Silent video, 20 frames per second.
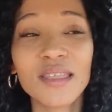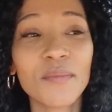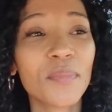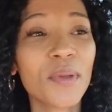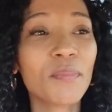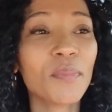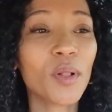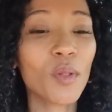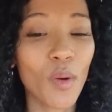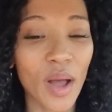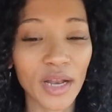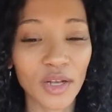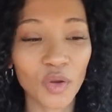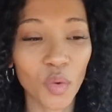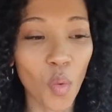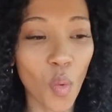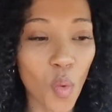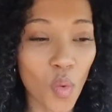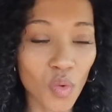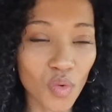The people want
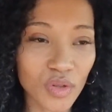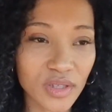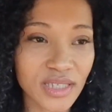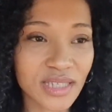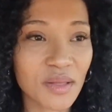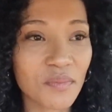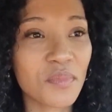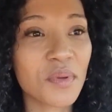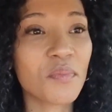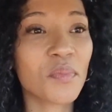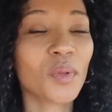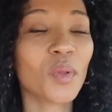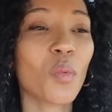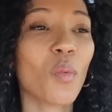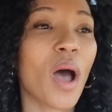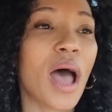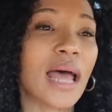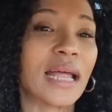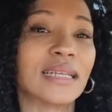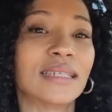walls, the people
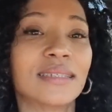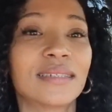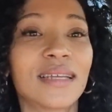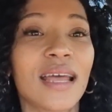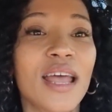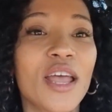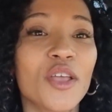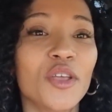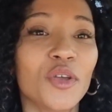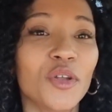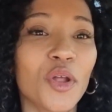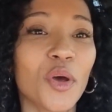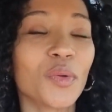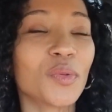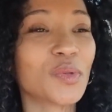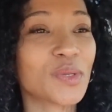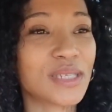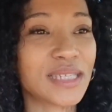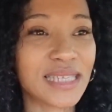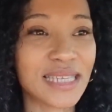want, you know,
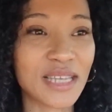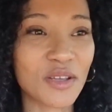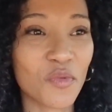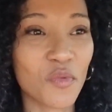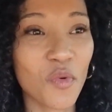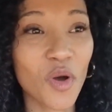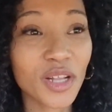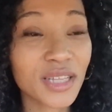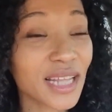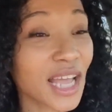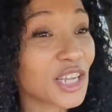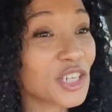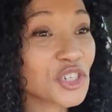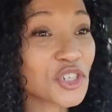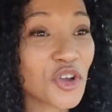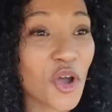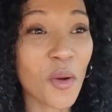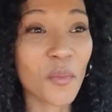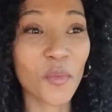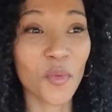to see what I
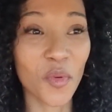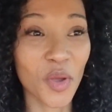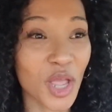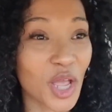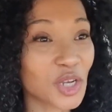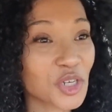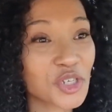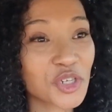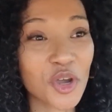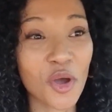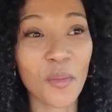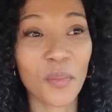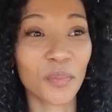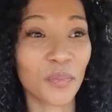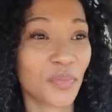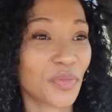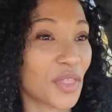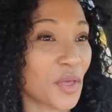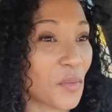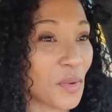shop, where I shop,
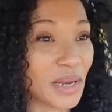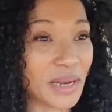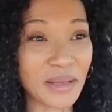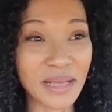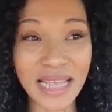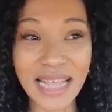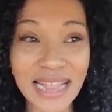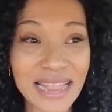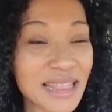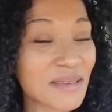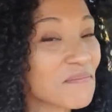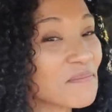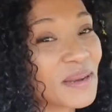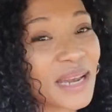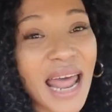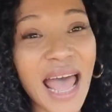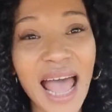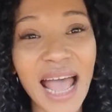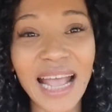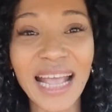they wanna get the
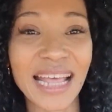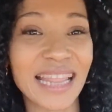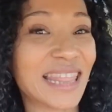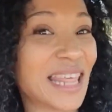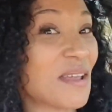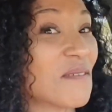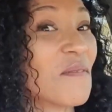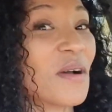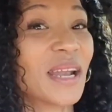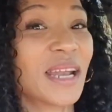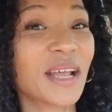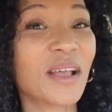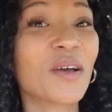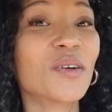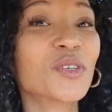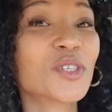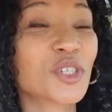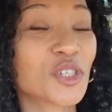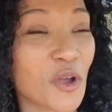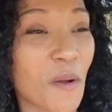plug, they wanna
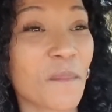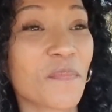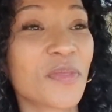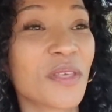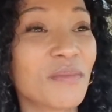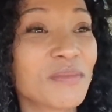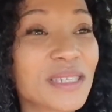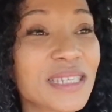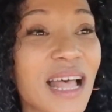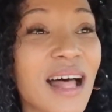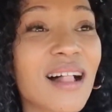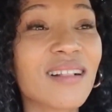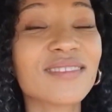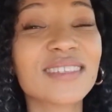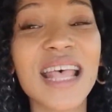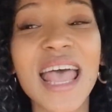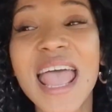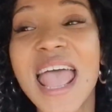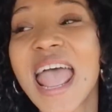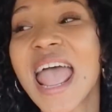go shop themselves.